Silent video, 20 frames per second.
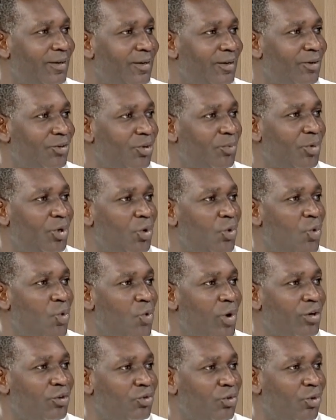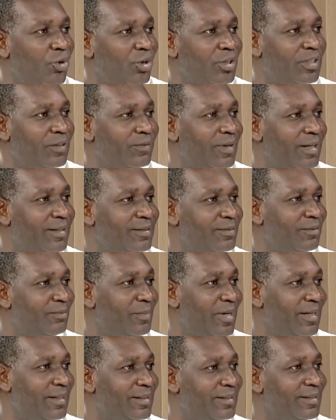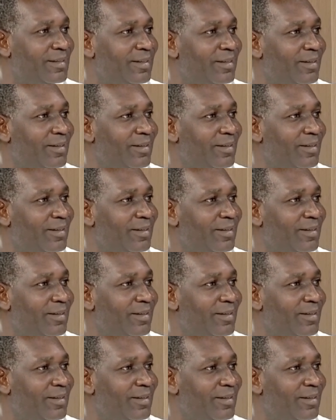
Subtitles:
Somebody who wants to cultivate maize,